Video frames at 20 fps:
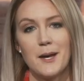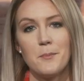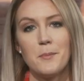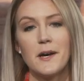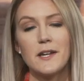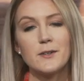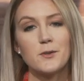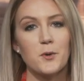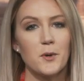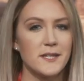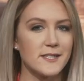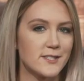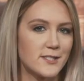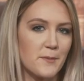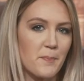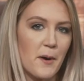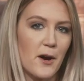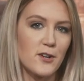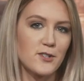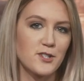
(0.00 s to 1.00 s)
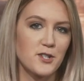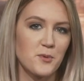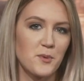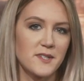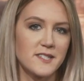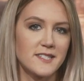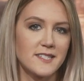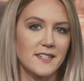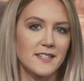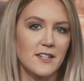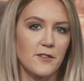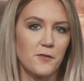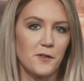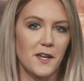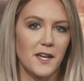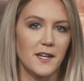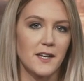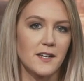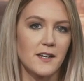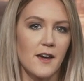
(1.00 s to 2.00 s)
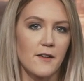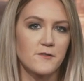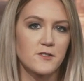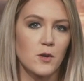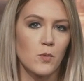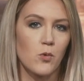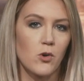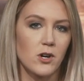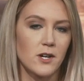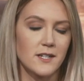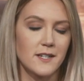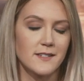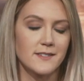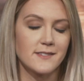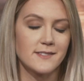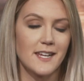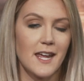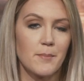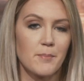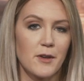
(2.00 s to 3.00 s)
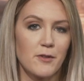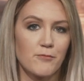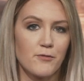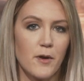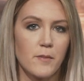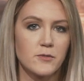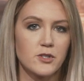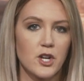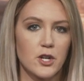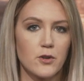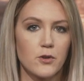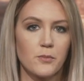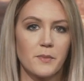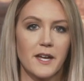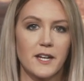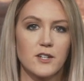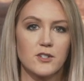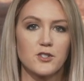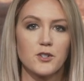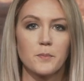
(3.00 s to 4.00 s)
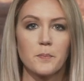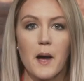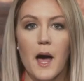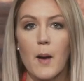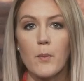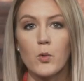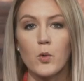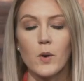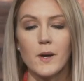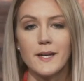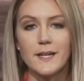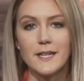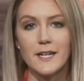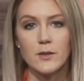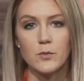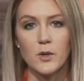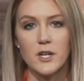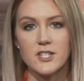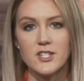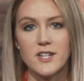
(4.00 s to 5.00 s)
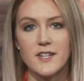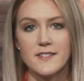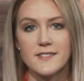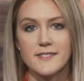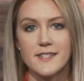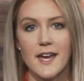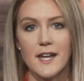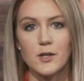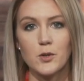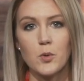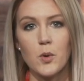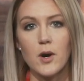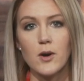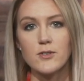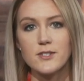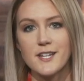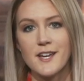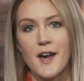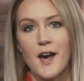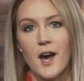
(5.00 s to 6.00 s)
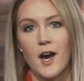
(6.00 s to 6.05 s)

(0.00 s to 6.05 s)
But Quinn's departure was significant enough to warrant a statement from General Manager Bob Quinn, in which he said, quote,